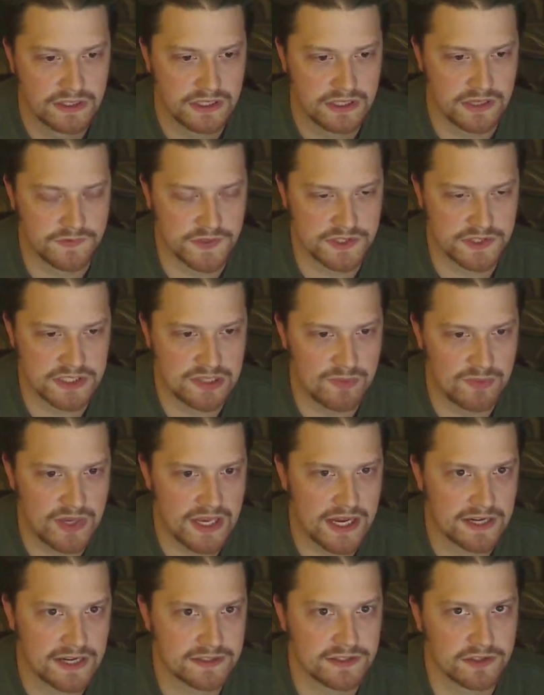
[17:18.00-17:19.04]
if you see me
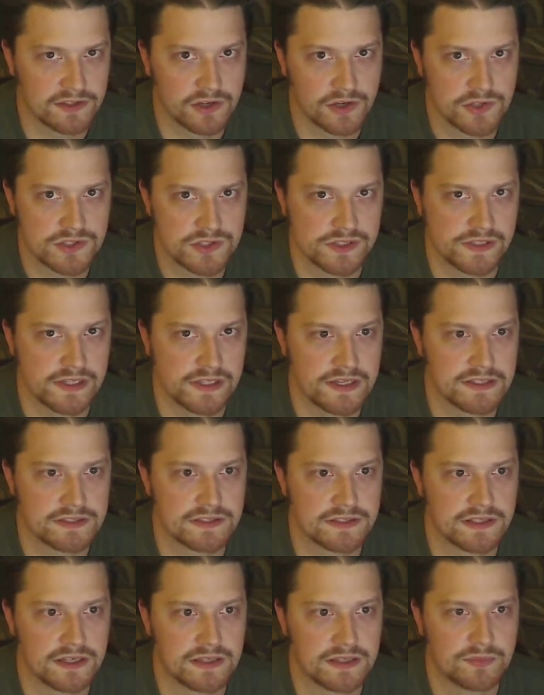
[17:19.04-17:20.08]
acting harshly, it's
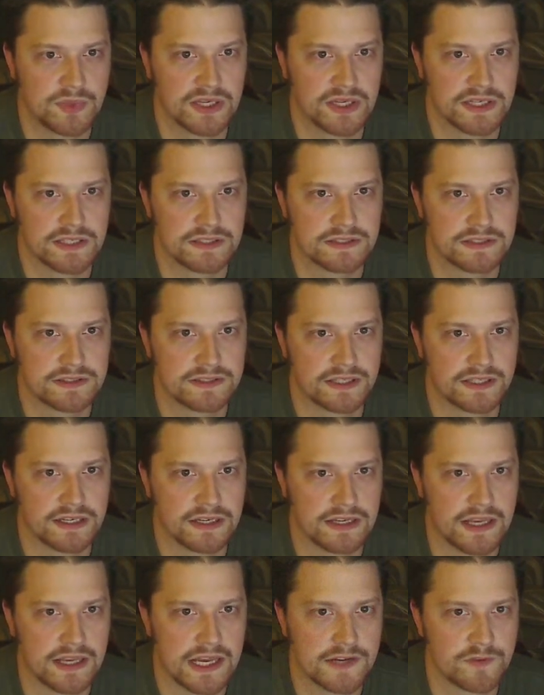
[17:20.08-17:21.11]
not because
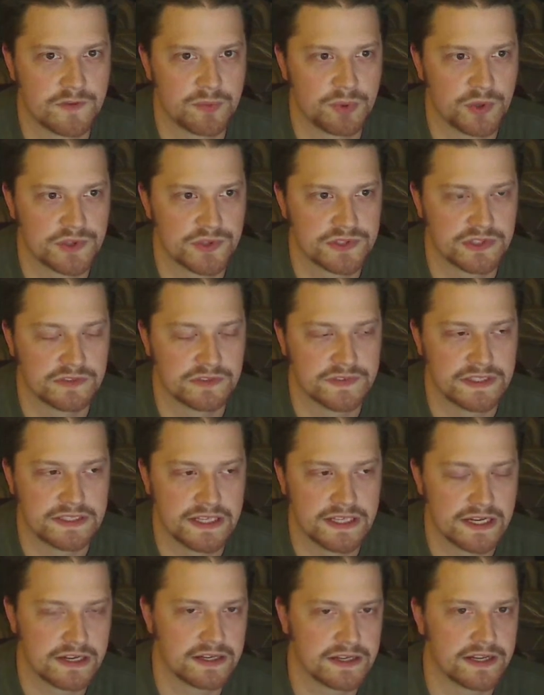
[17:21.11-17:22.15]
I have a personal
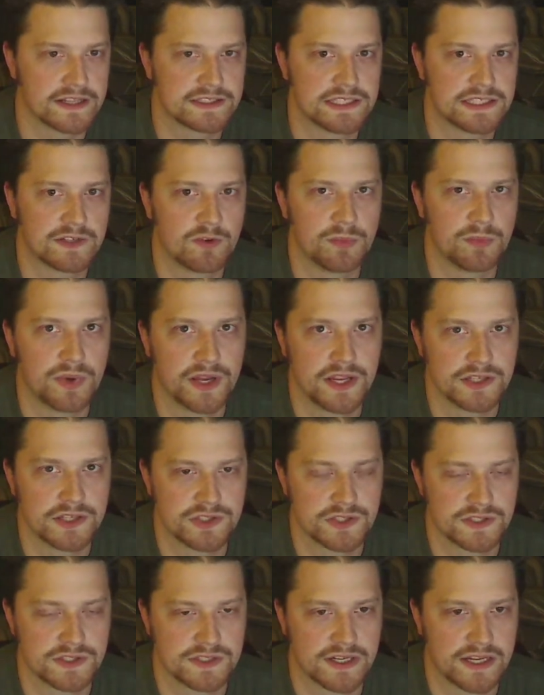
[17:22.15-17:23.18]
vendetta against everybody. It's
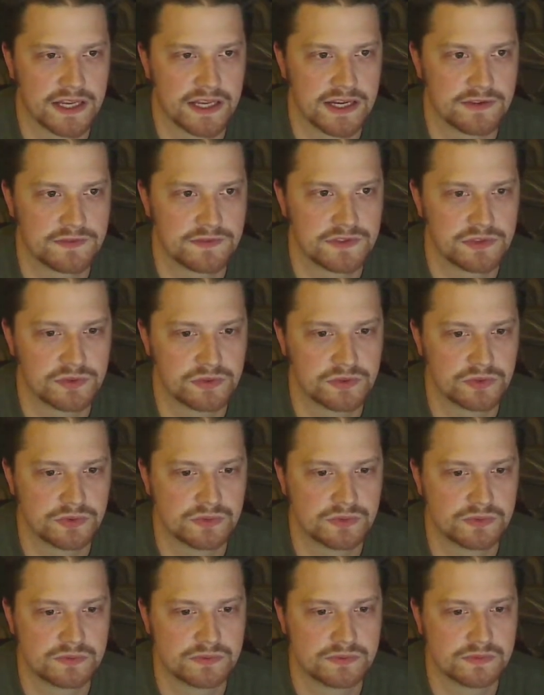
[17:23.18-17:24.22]
just that I have to
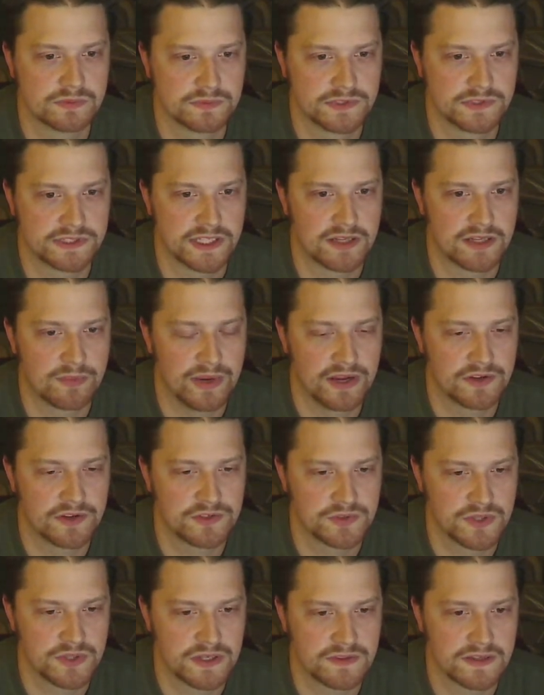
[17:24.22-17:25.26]
set a
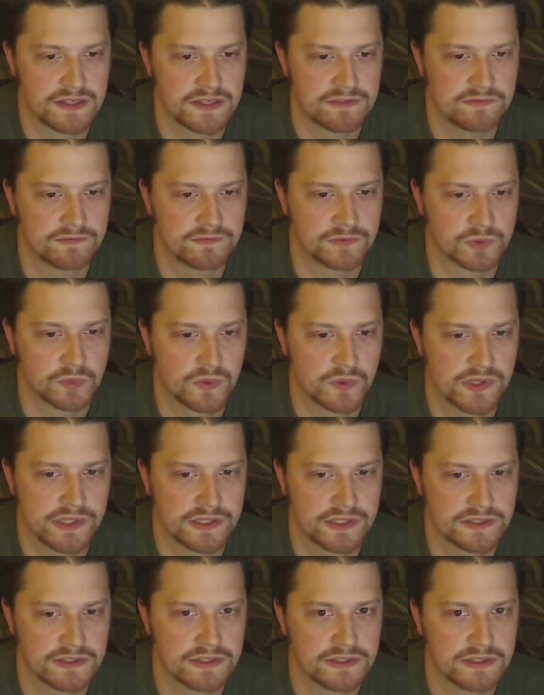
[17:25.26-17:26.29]
boundary that, for
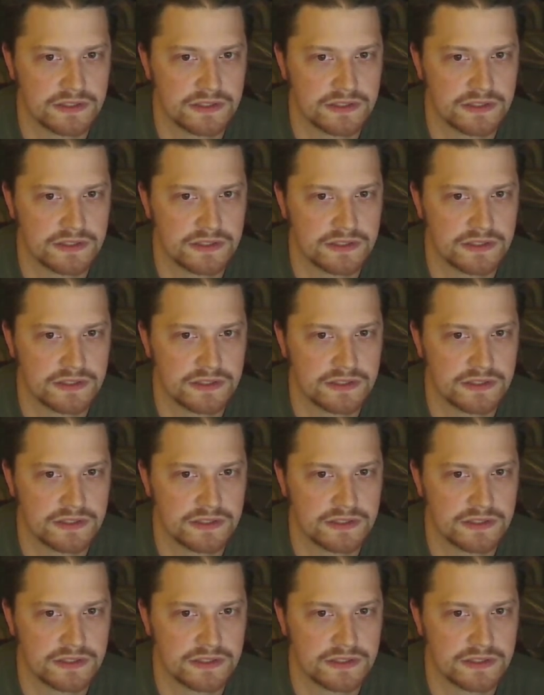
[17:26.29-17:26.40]
one,